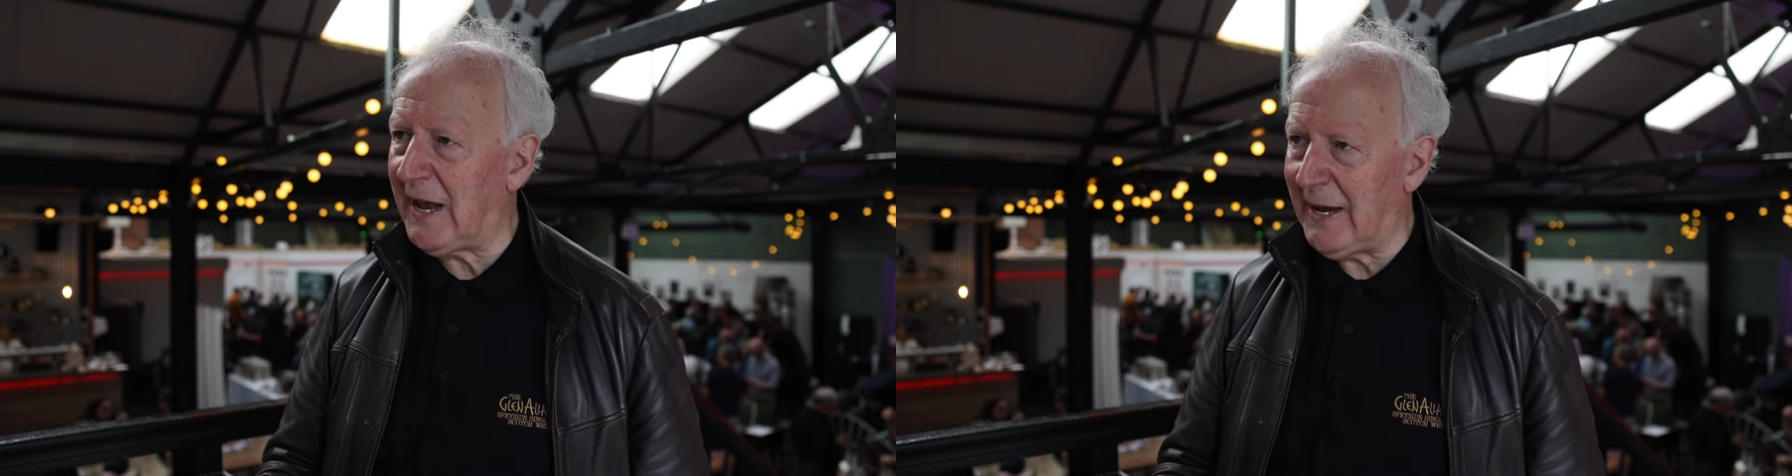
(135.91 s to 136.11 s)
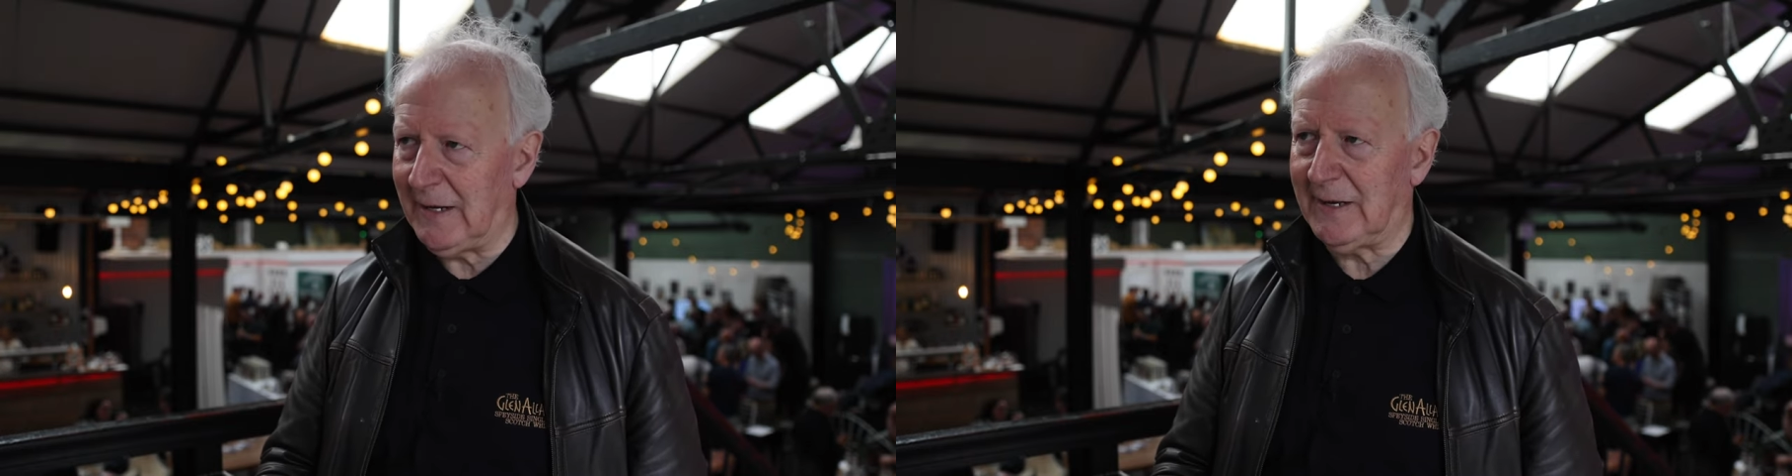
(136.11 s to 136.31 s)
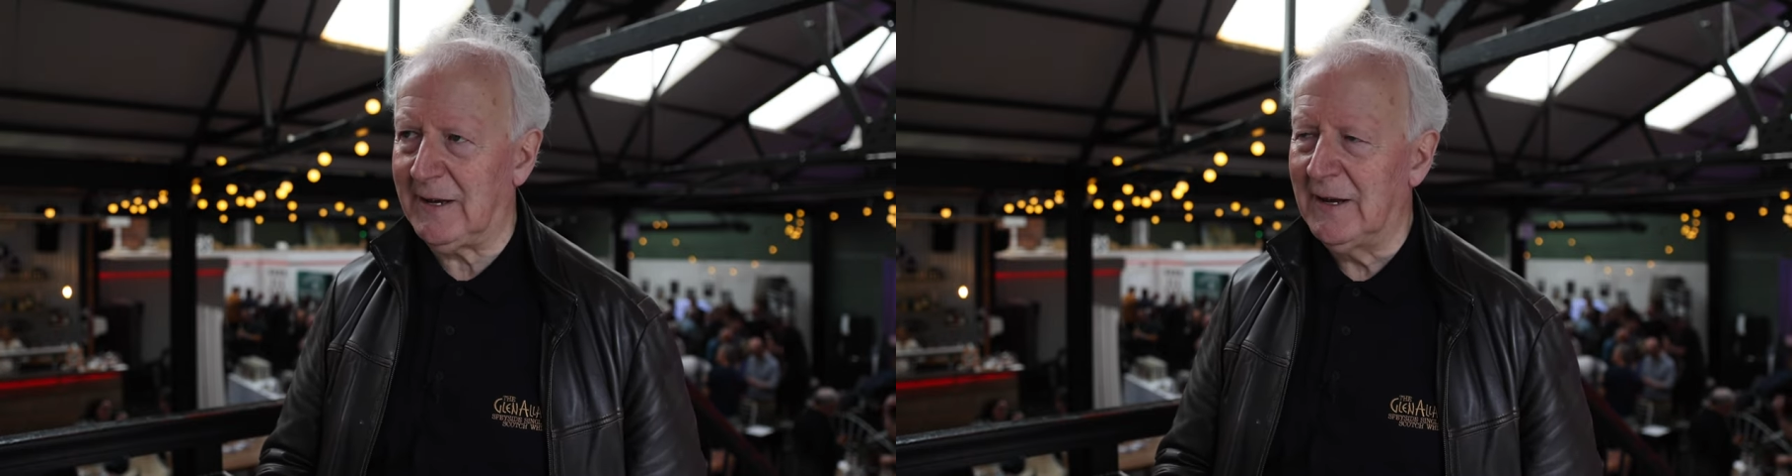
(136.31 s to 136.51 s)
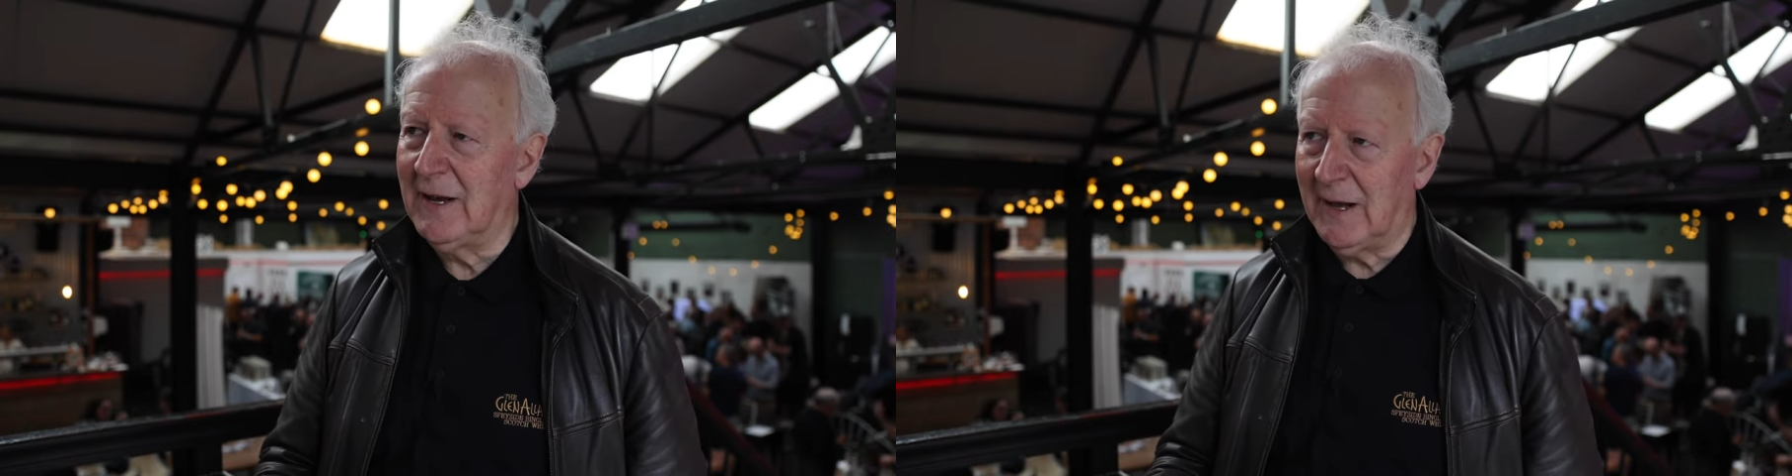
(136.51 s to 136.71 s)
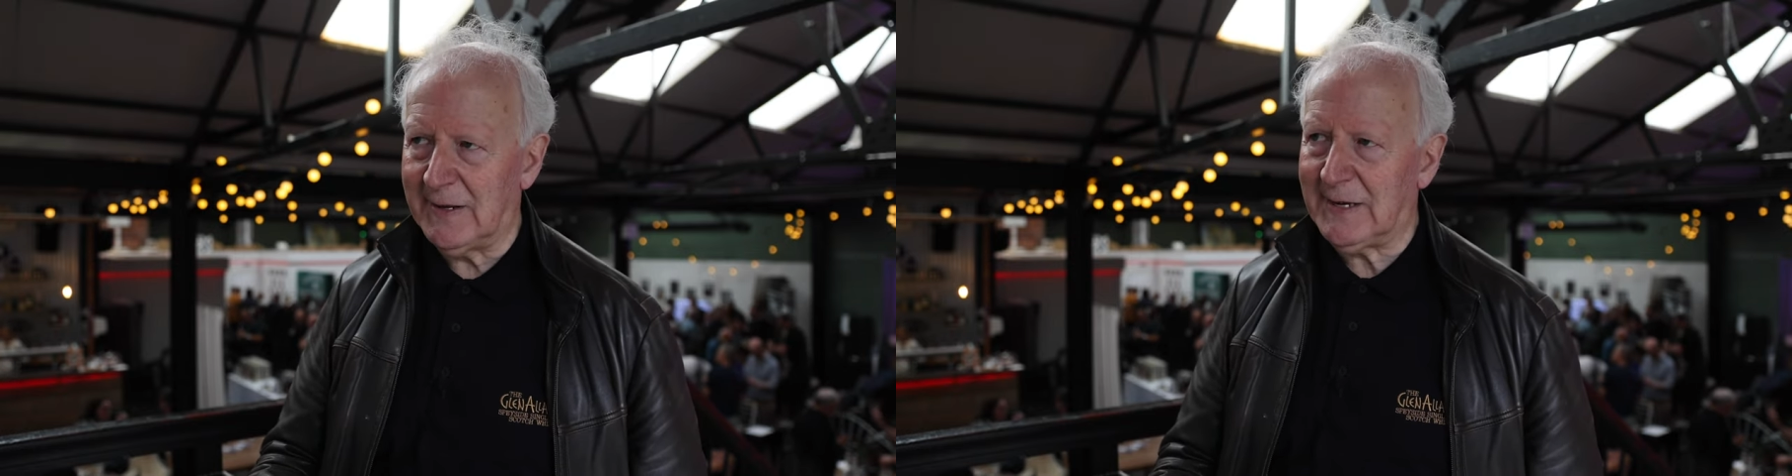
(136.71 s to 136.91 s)
tight
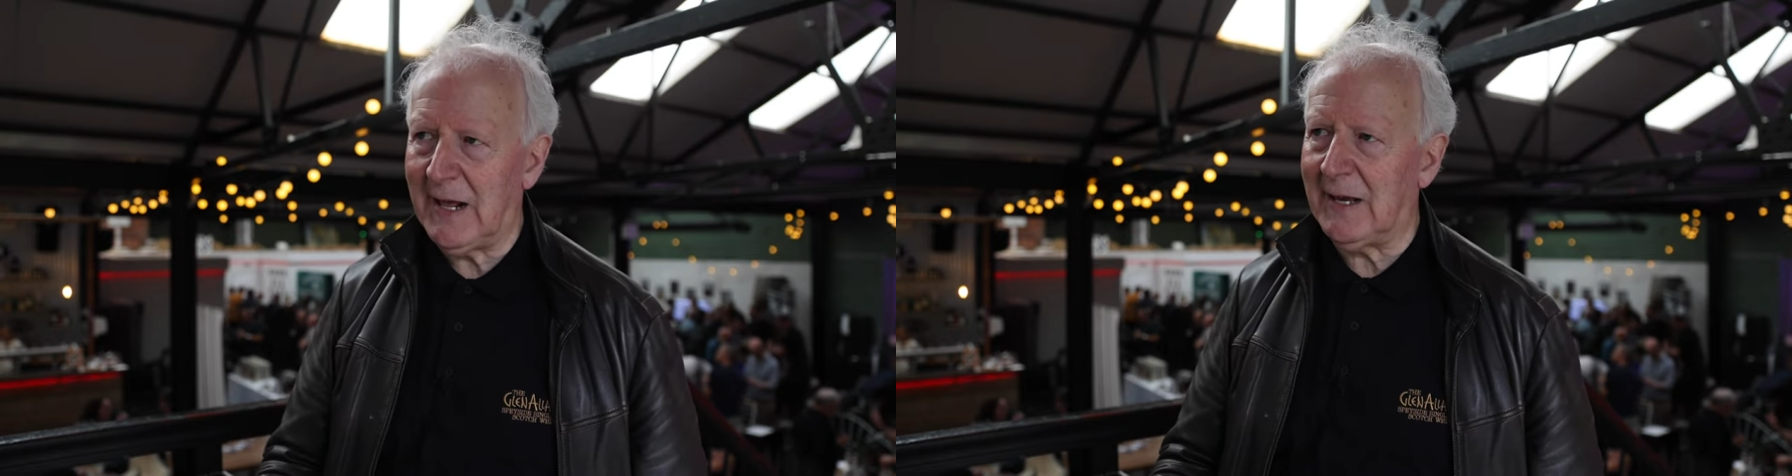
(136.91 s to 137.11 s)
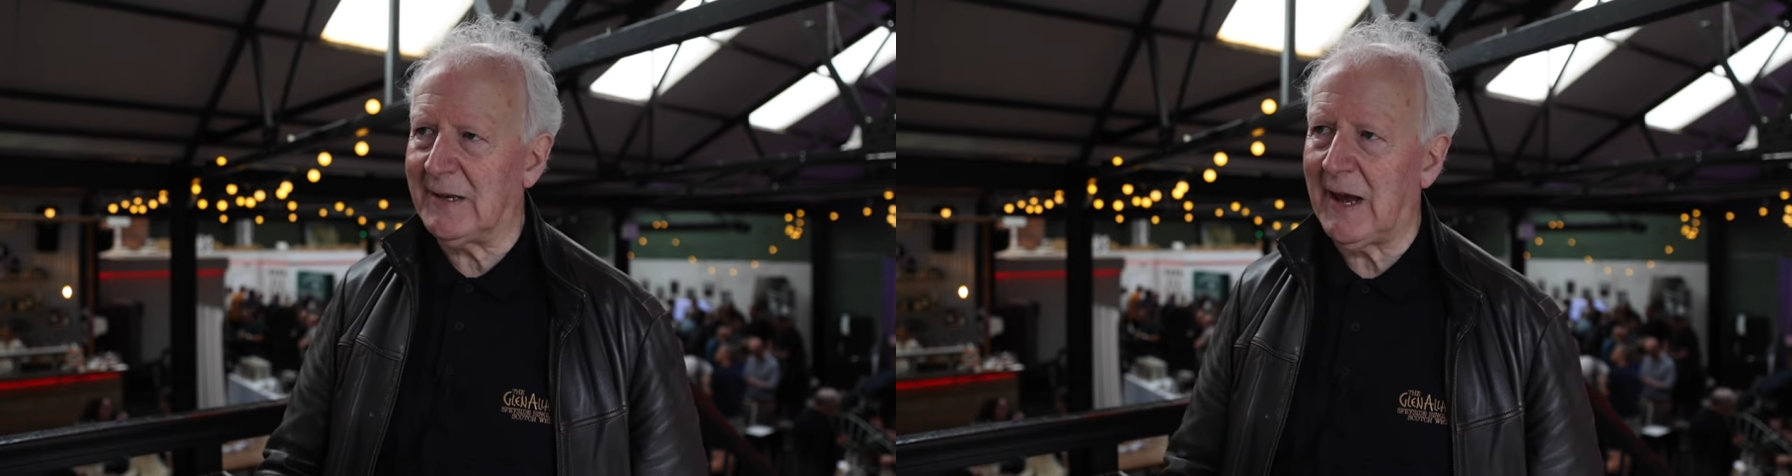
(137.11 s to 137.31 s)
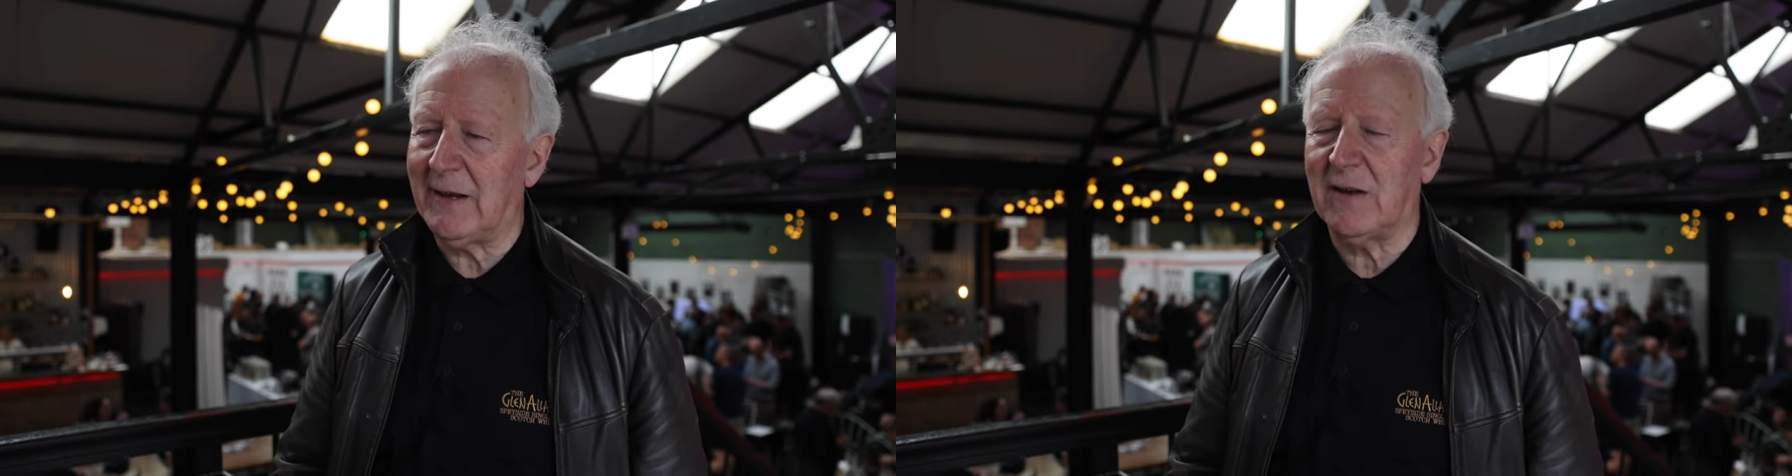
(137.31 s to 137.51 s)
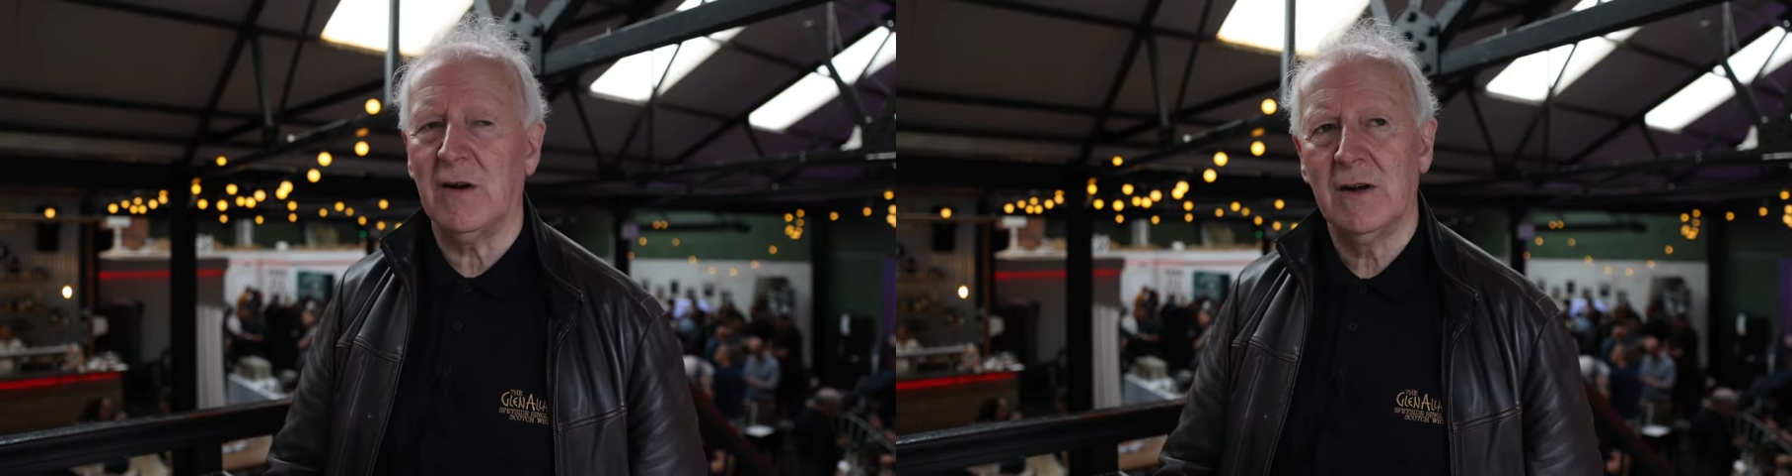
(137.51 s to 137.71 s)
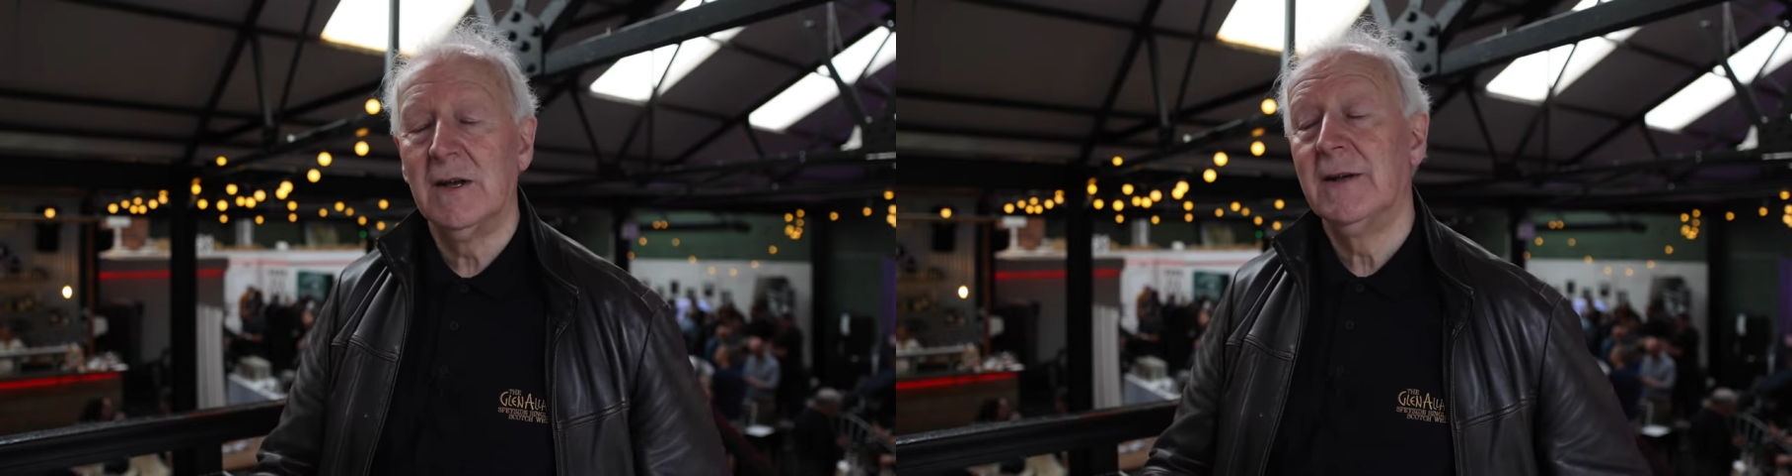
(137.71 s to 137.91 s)
and it's getting tighter.